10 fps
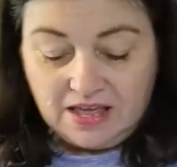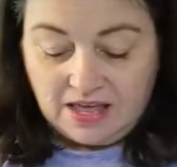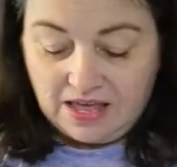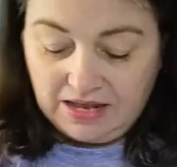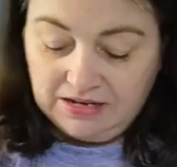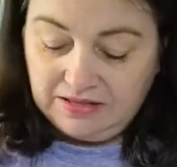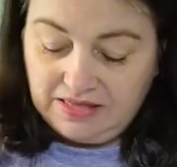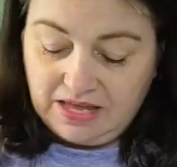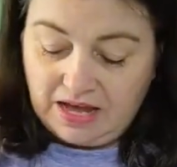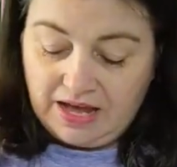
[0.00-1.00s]
And
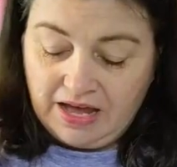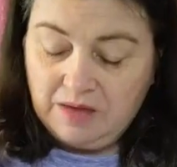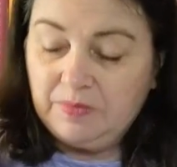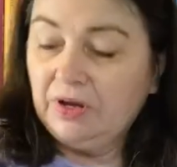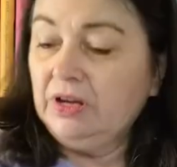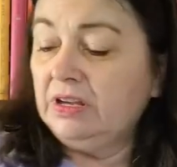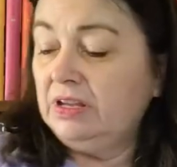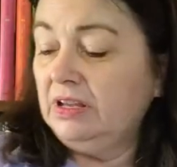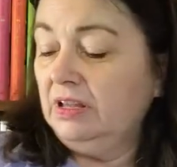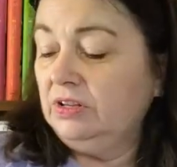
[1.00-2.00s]
The Eye Book.
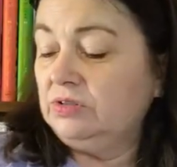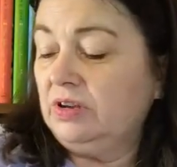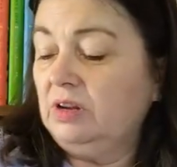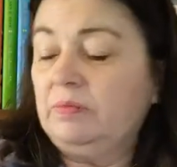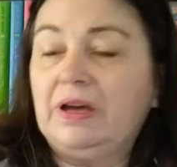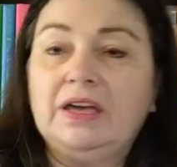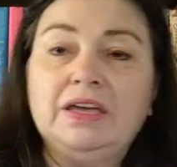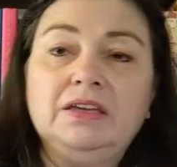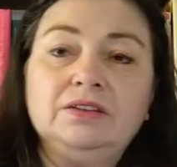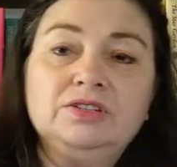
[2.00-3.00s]
Illustrated
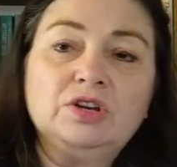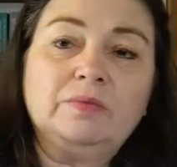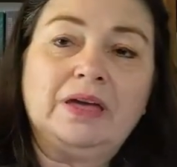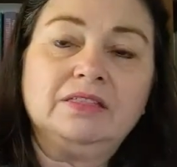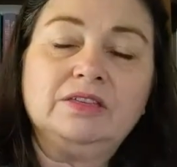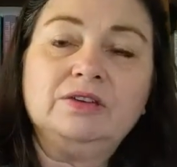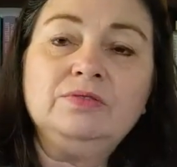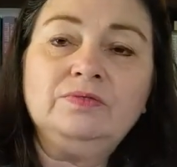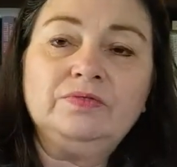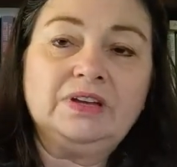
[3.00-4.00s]
by Joe
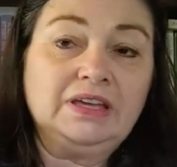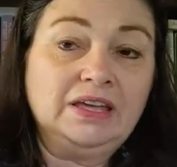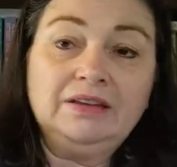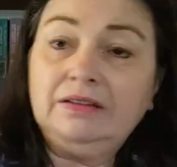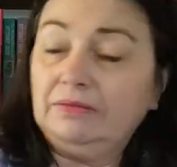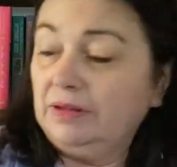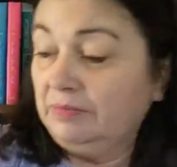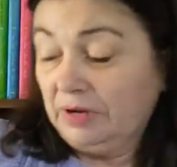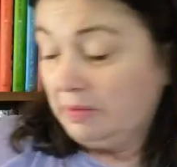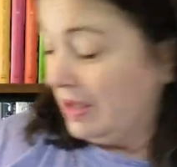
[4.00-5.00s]
Mathieu. Again, a
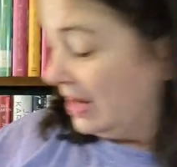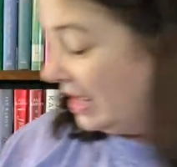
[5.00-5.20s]
book about